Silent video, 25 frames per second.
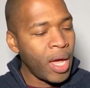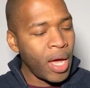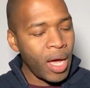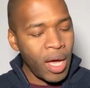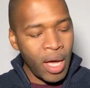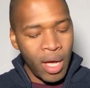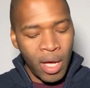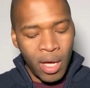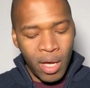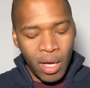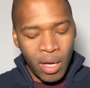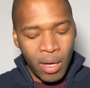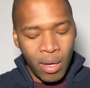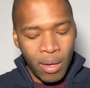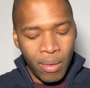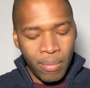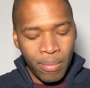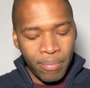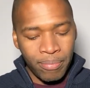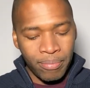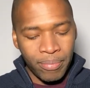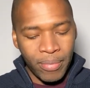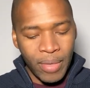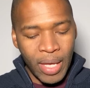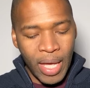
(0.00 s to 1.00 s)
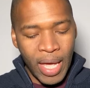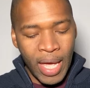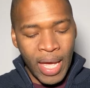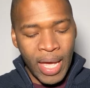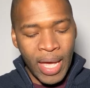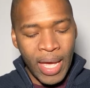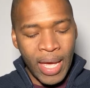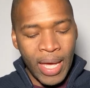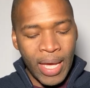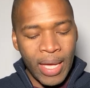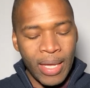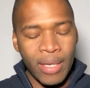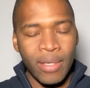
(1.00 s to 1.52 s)

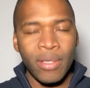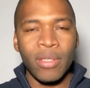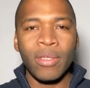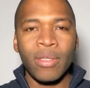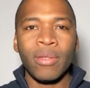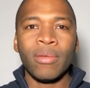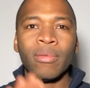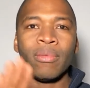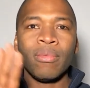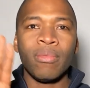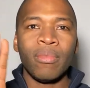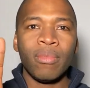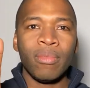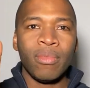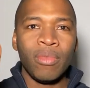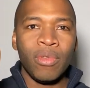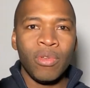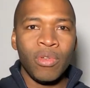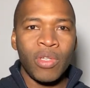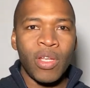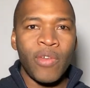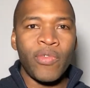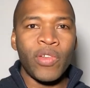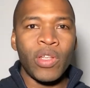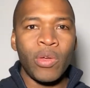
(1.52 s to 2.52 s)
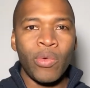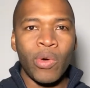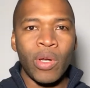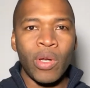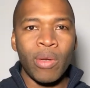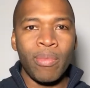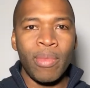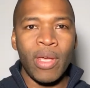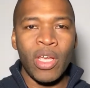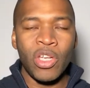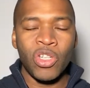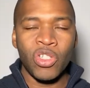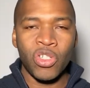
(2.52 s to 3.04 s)
And you definitely want to
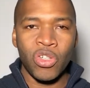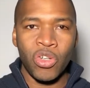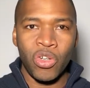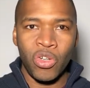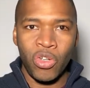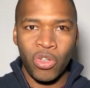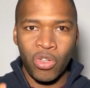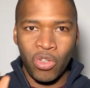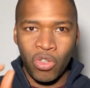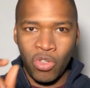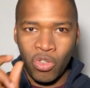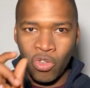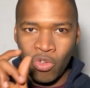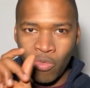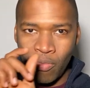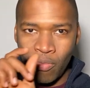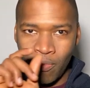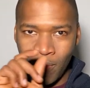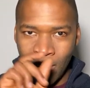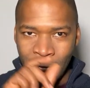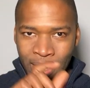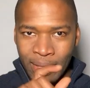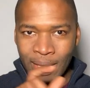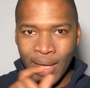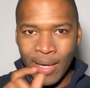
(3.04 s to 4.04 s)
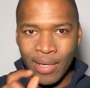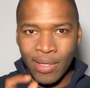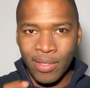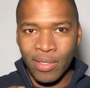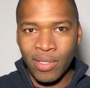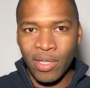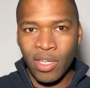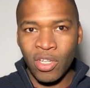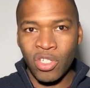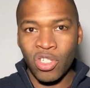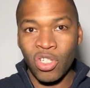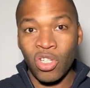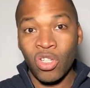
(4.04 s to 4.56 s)
make sure you made that
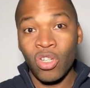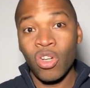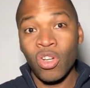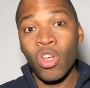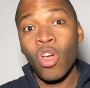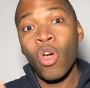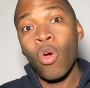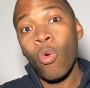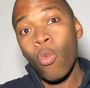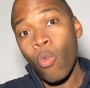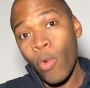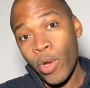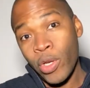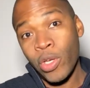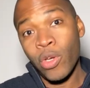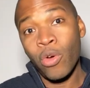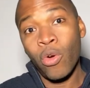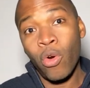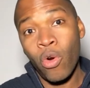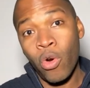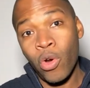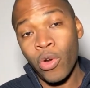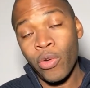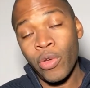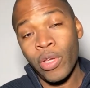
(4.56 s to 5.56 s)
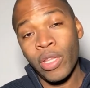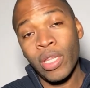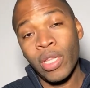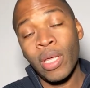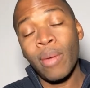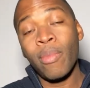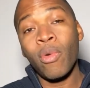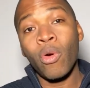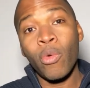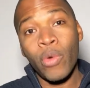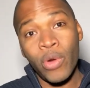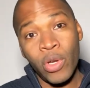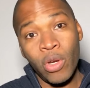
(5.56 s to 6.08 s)
distinction when you're ordering them
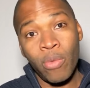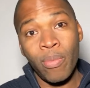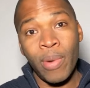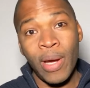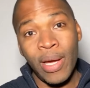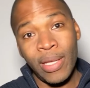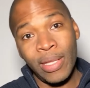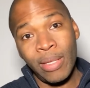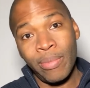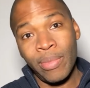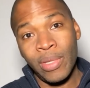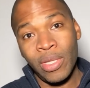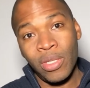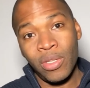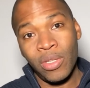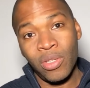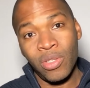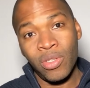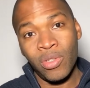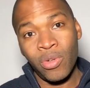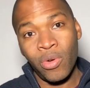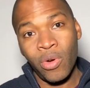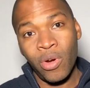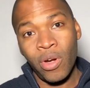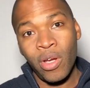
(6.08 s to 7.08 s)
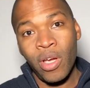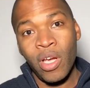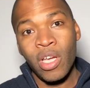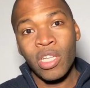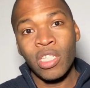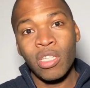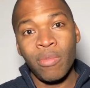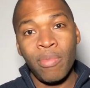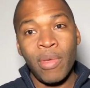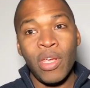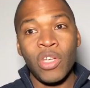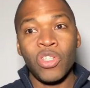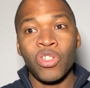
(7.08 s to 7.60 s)
or when you're buying them in the store
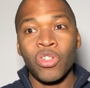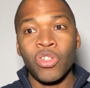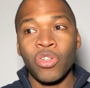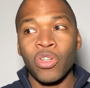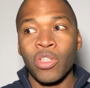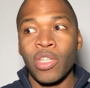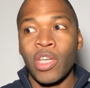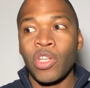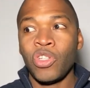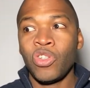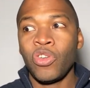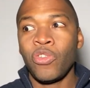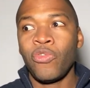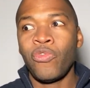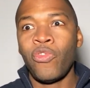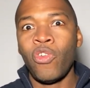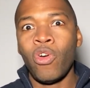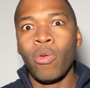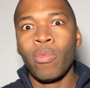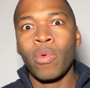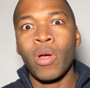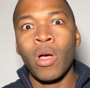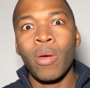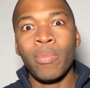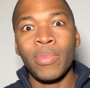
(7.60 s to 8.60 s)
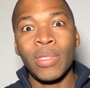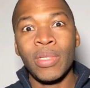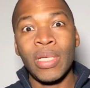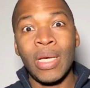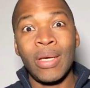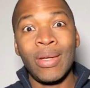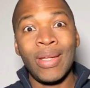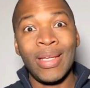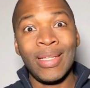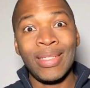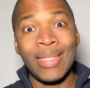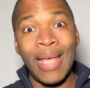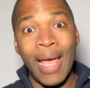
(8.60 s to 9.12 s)
to make sure that your foam comes out
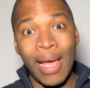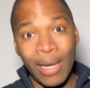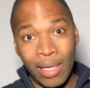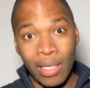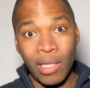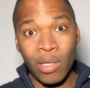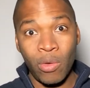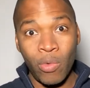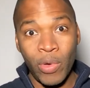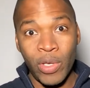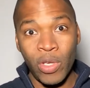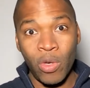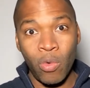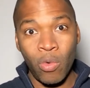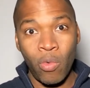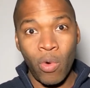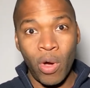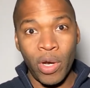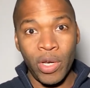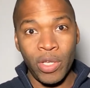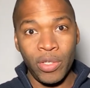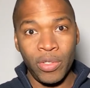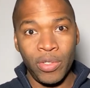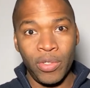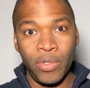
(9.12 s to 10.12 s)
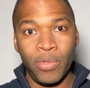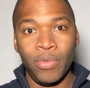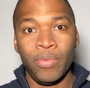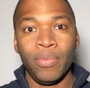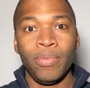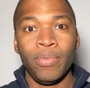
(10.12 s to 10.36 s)
exactly the way you want it to.